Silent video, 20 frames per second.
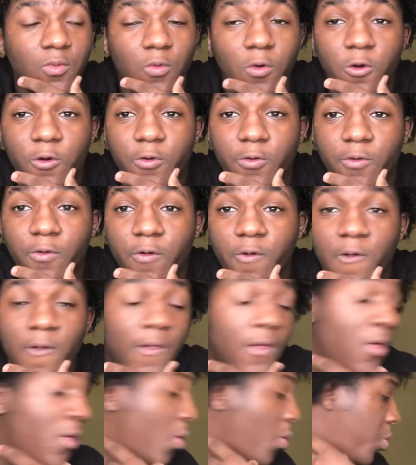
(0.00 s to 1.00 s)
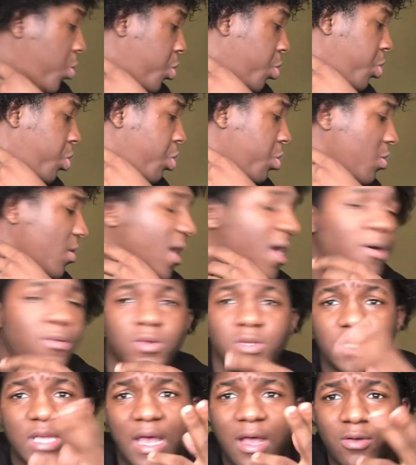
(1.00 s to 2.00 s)
word, I
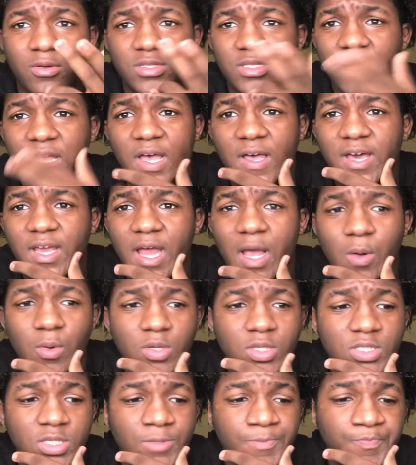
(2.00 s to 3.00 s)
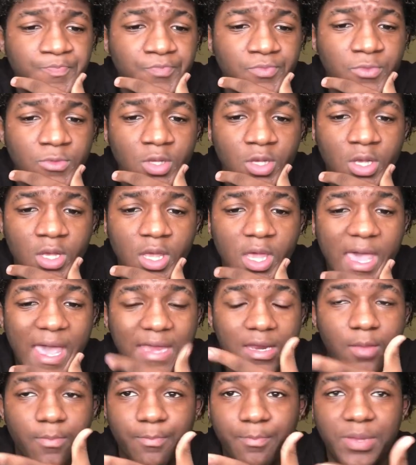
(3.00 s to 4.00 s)
was outside. I was
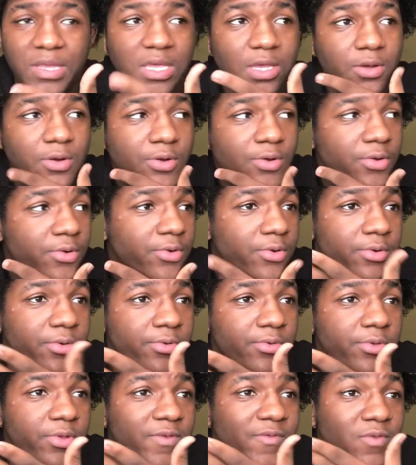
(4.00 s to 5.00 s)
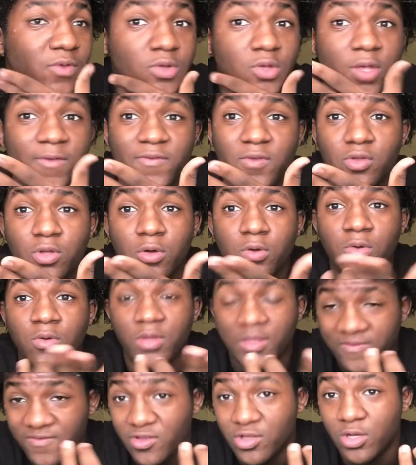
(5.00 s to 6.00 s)
at the pier. If you if you know
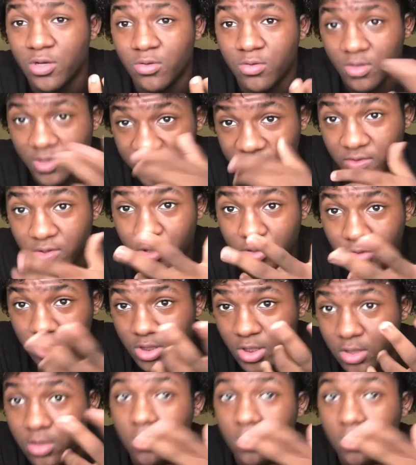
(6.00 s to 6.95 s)
if you know if you know you know.